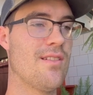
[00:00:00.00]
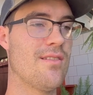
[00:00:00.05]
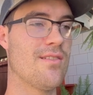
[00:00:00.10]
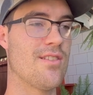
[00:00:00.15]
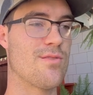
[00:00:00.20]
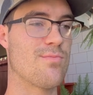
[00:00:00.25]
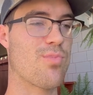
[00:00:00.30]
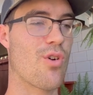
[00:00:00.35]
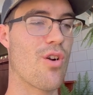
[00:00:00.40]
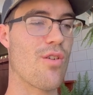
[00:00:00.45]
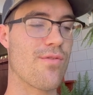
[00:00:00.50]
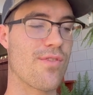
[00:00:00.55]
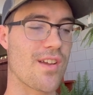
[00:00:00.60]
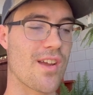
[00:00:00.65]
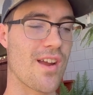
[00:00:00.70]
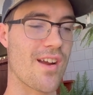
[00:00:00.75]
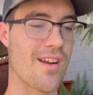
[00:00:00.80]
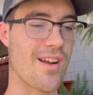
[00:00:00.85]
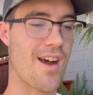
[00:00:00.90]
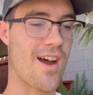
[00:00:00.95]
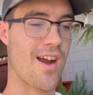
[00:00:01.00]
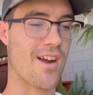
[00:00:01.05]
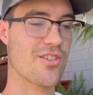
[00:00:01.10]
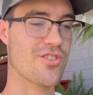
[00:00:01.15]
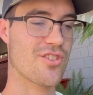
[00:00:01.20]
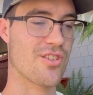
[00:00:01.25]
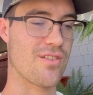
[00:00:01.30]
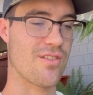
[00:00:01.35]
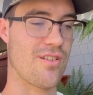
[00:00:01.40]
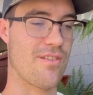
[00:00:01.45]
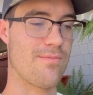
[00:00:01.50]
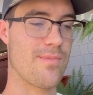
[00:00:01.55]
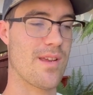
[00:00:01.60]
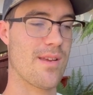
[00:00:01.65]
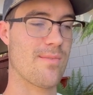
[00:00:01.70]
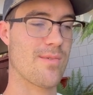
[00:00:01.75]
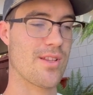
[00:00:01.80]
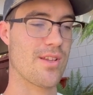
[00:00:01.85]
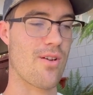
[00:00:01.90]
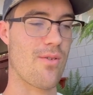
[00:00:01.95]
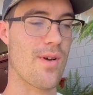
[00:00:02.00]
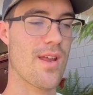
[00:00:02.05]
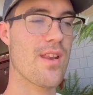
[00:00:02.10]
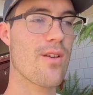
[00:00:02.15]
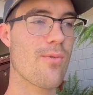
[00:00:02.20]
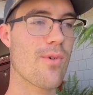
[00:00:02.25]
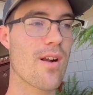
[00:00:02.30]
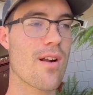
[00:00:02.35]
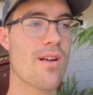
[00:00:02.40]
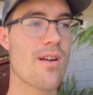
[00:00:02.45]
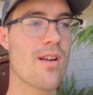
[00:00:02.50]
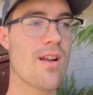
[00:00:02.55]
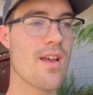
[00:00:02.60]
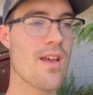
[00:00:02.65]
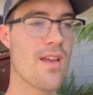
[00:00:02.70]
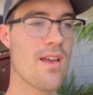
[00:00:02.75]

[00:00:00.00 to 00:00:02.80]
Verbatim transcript: this perfect concoction of being able to go anywhere